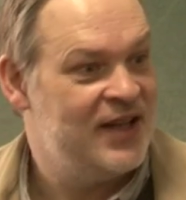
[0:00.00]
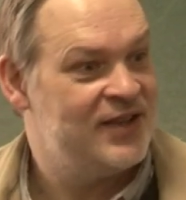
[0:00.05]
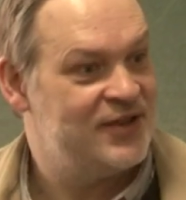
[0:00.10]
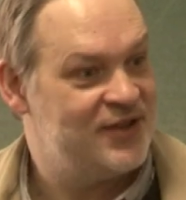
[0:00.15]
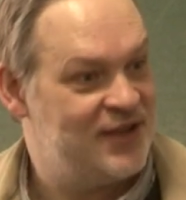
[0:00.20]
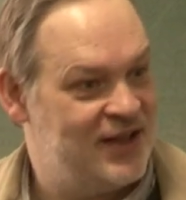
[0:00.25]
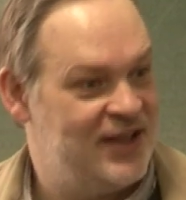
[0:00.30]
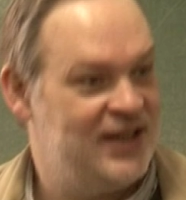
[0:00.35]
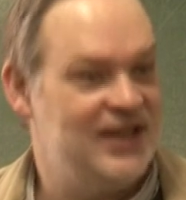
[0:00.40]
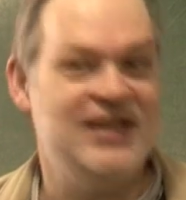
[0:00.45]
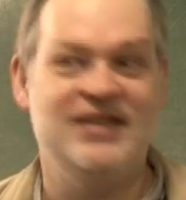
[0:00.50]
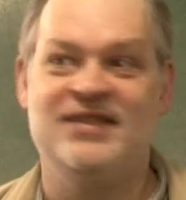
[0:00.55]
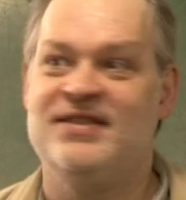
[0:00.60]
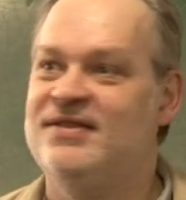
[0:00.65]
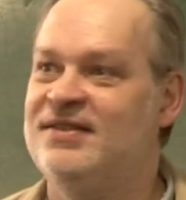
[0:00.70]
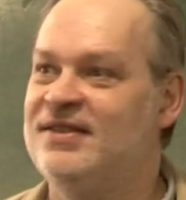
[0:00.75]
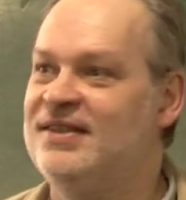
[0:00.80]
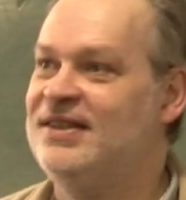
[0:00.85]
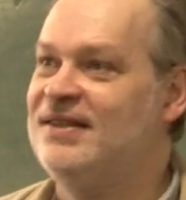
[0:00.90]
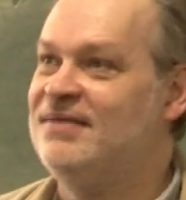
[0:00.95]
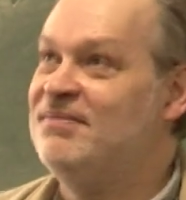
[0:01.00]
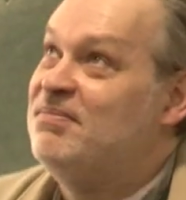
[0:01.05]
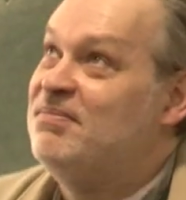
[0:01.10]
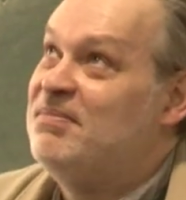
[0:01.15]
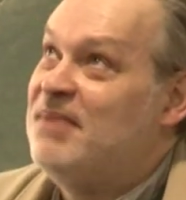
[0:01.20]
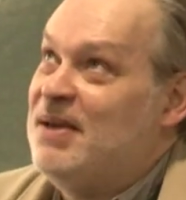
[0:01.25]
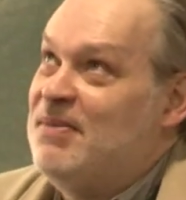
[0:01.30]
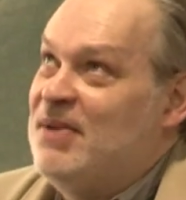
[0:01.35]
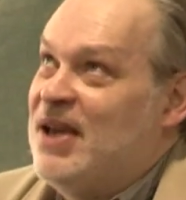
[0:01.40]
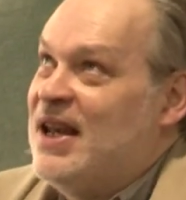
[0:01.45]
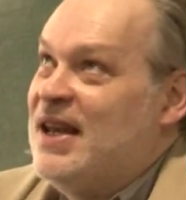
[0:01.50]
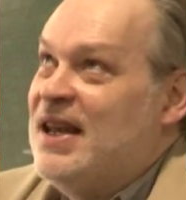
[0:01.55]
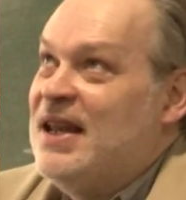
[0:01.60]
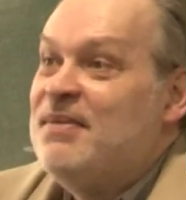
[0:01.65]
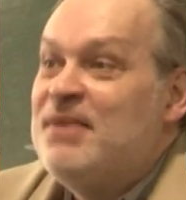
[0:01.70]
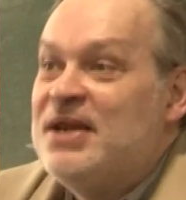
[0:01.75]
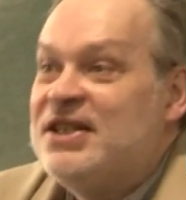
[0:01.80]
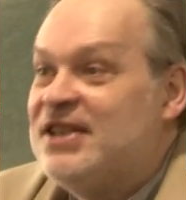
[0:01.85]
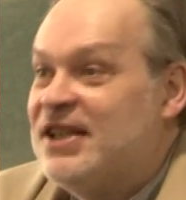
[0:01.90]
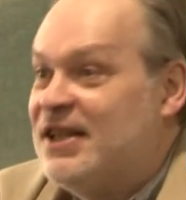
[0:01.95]
so they need maybe a
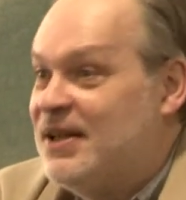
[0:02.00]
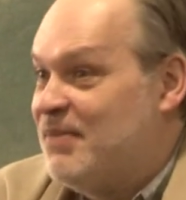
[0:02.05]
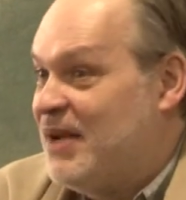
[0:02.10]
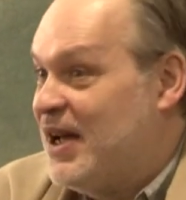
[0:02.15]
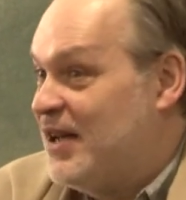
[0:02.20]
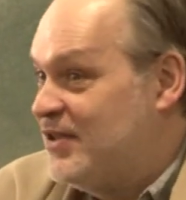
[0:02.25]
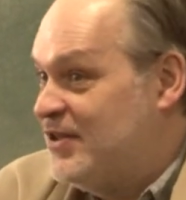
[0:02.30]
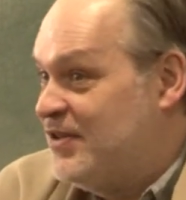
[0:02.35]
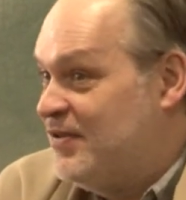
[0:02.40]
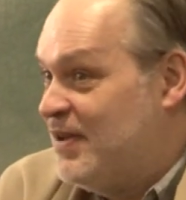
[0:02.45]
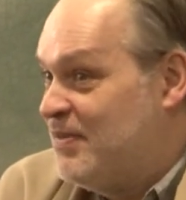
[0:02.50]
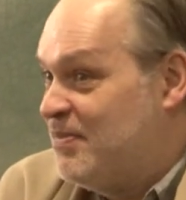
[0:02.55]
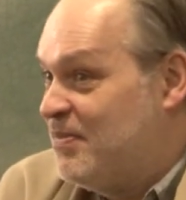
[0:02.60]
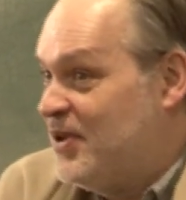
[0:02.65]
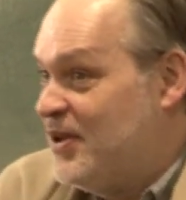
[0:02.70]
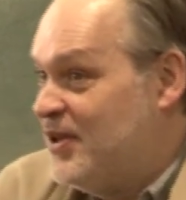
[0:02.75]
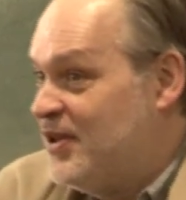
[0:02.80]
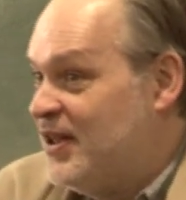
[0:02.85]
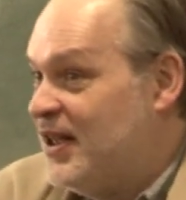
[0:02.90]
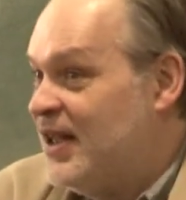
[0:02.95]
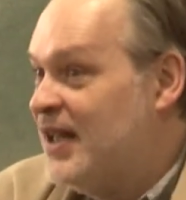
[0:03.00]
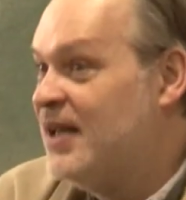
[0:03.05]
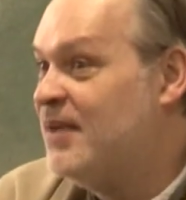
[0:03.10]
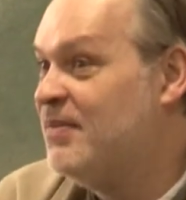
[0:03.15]
limited amount of input.